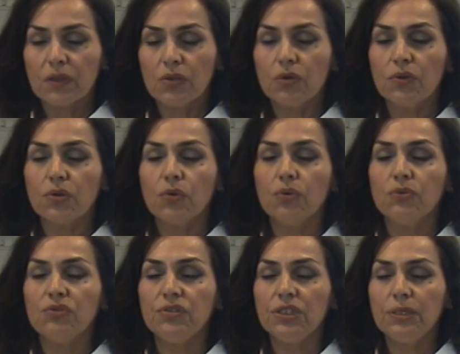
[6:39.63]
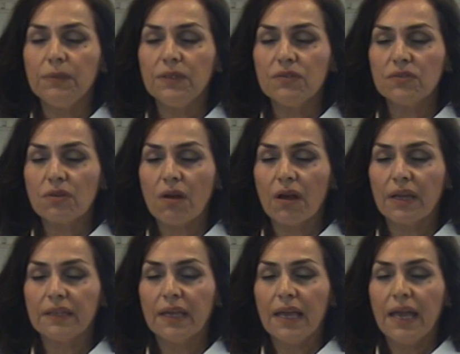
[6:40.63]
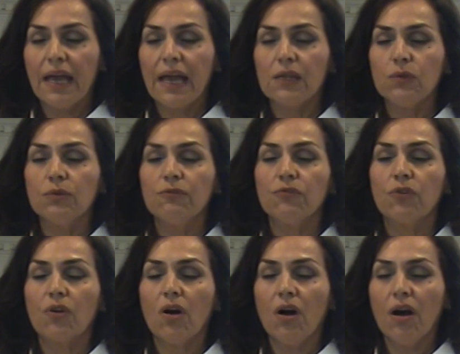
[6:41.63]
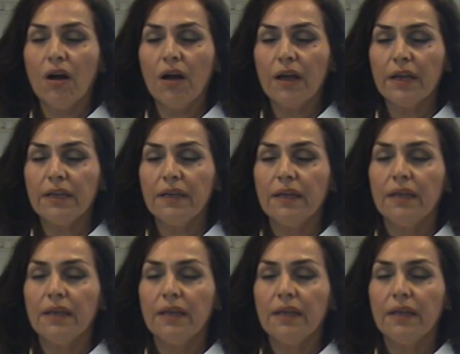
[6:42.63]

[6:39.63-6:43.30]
You're going to go deep inside and look for I